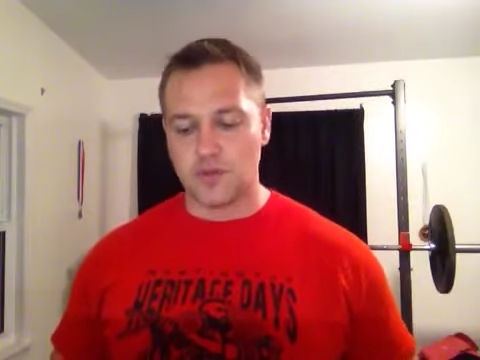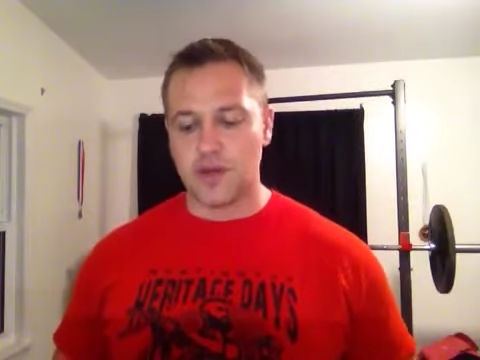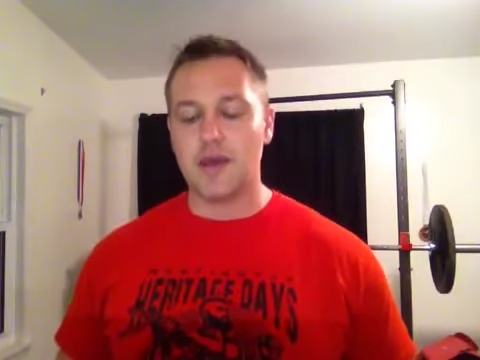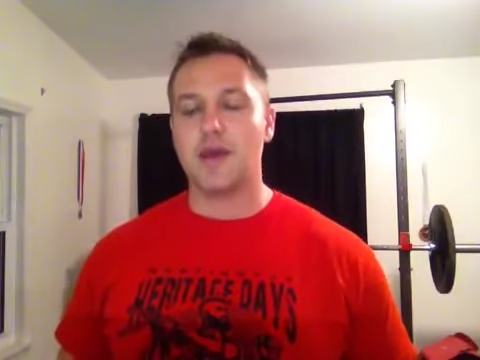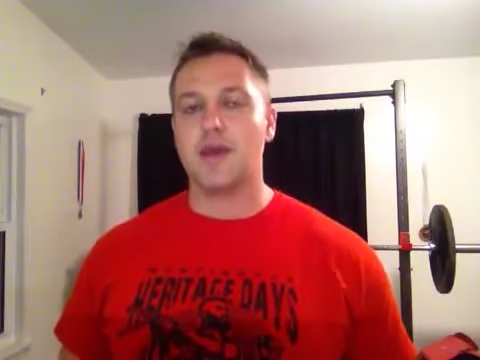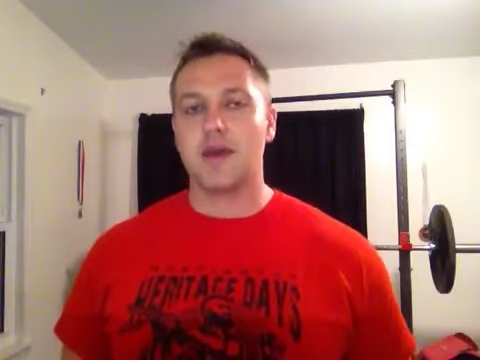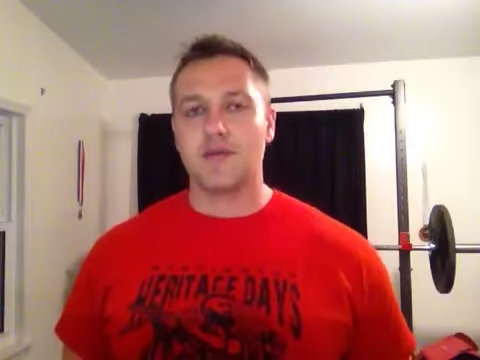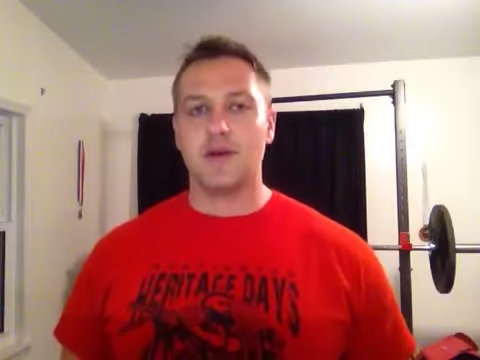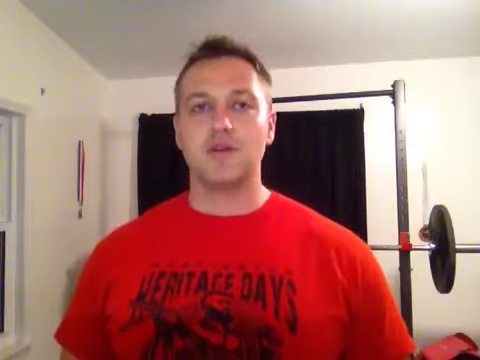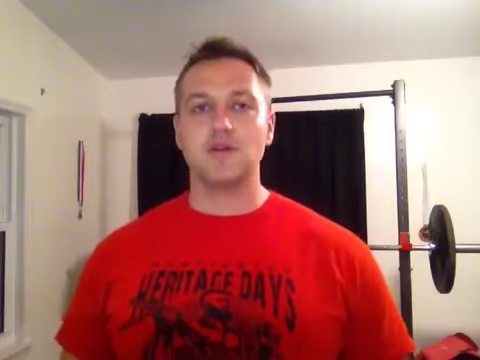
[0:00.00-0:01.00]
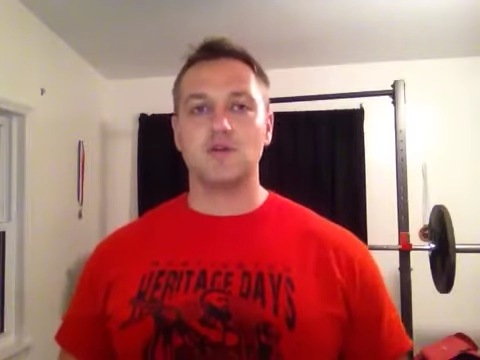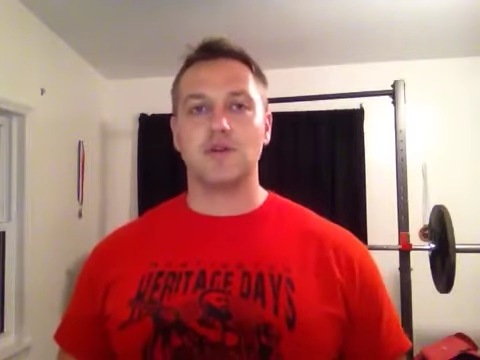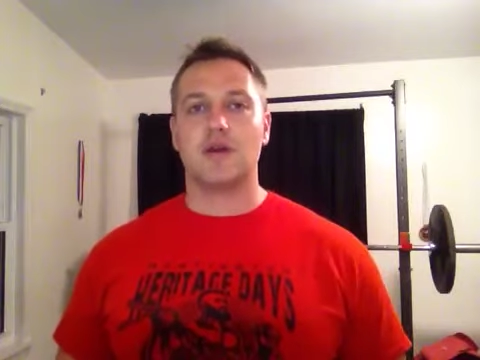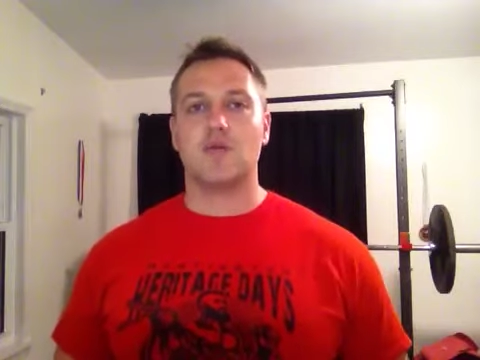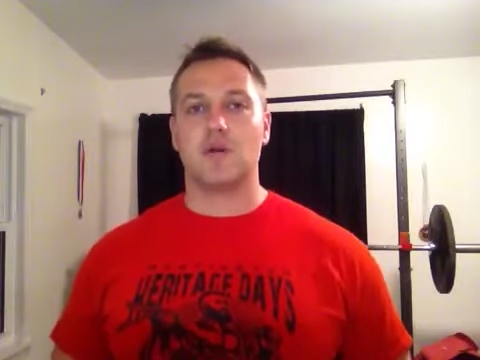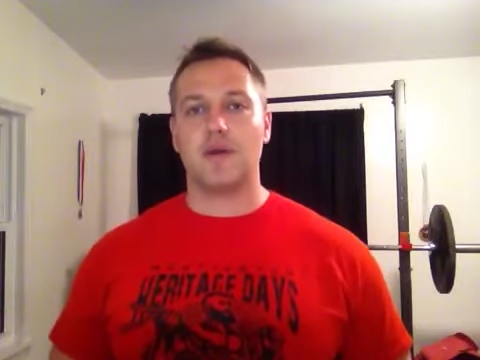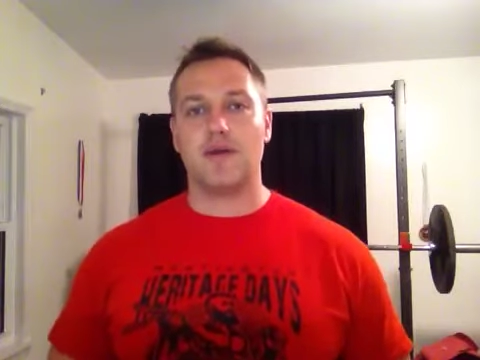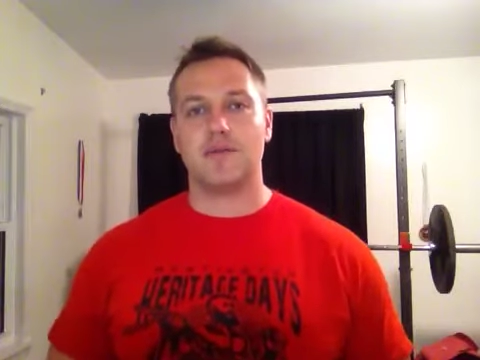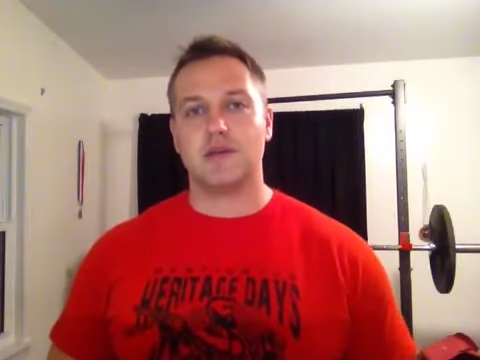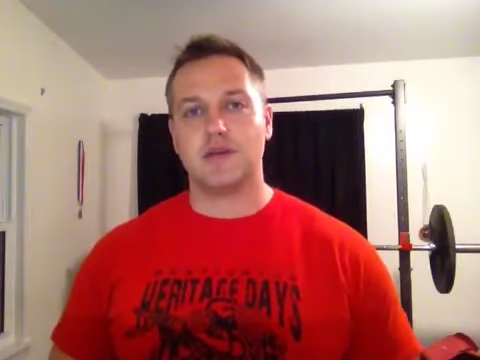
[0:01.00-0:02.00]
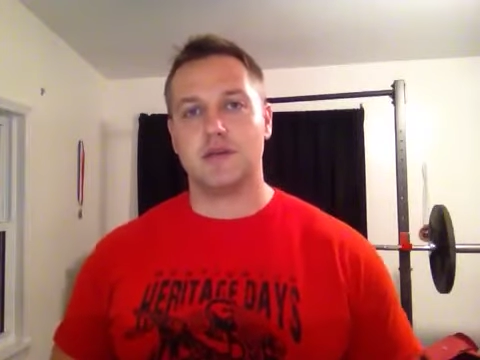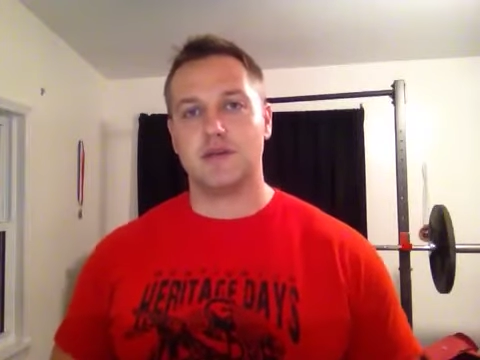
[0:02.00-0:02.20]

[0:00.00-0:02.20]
But if I do, then I'll probably have to,